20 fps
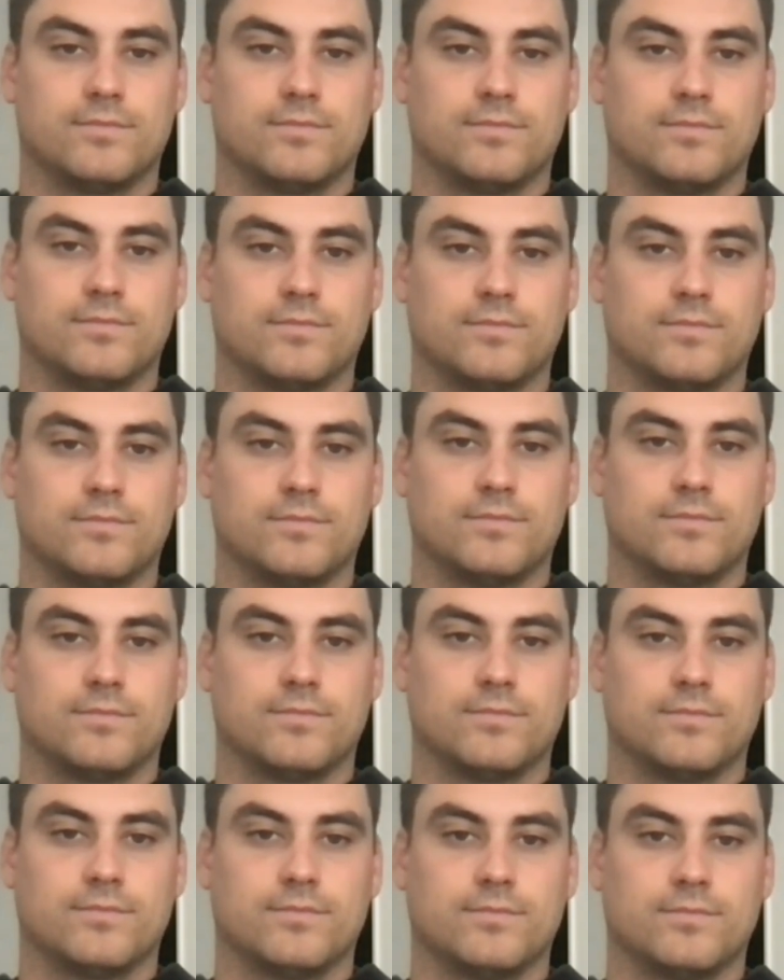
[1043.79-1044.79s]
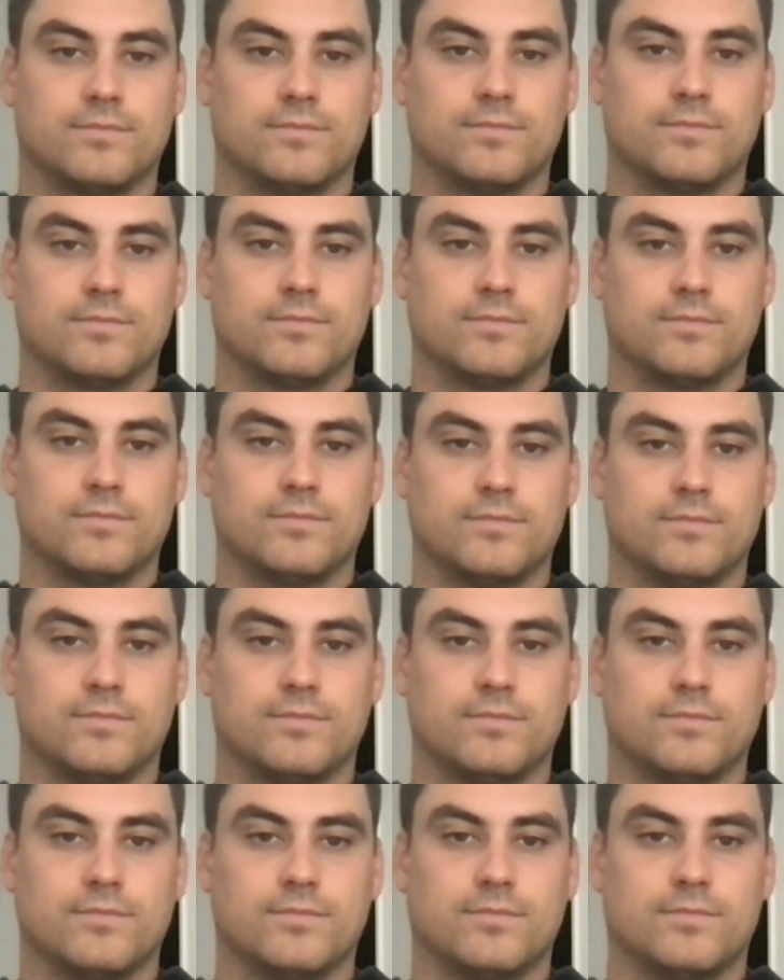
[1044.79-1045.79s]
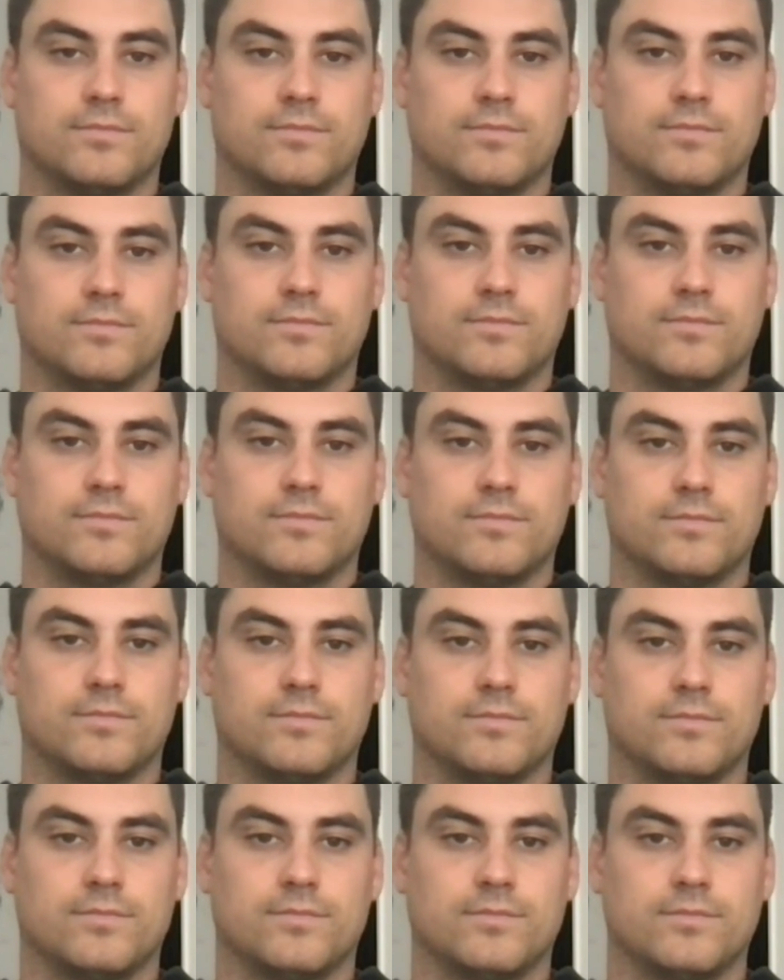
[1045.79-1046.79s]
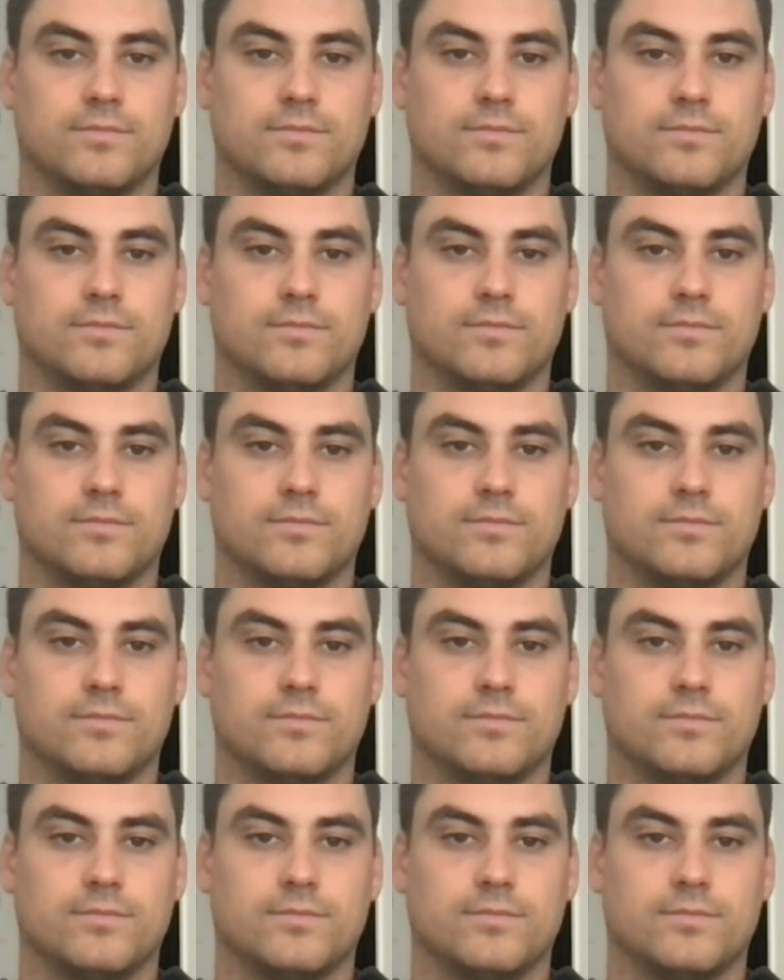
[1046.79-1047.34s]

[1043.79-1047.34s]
(not speaking)